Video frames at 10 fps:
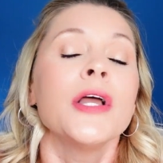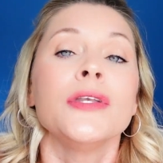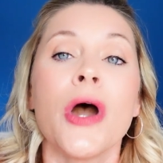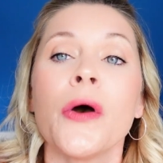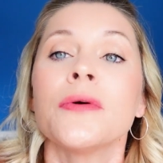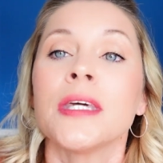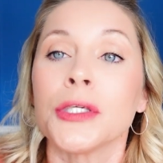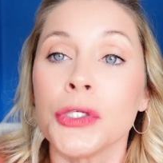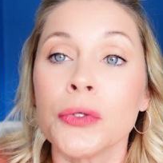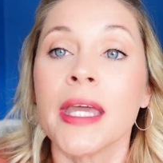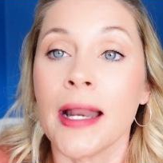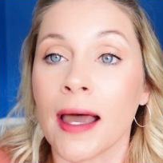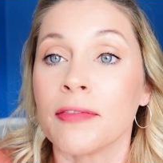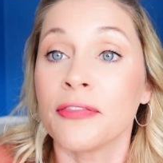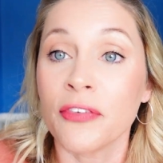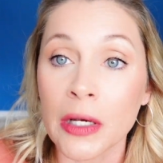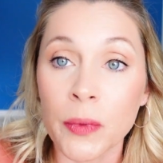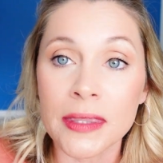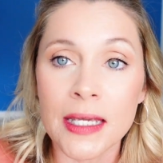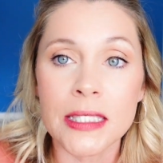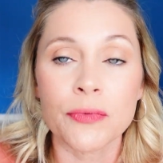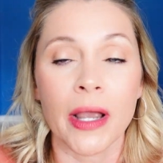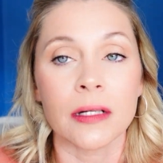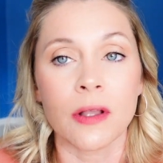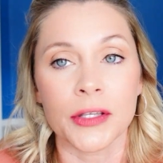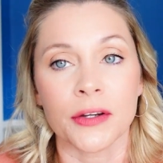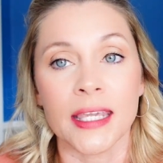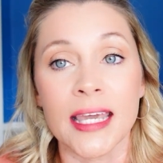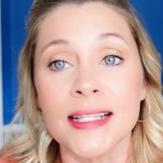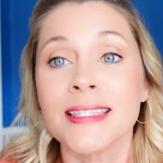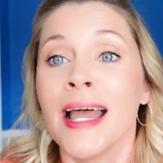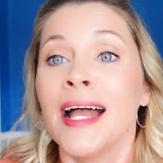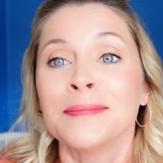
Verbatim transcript: Know that you can have fun with this right along your kids'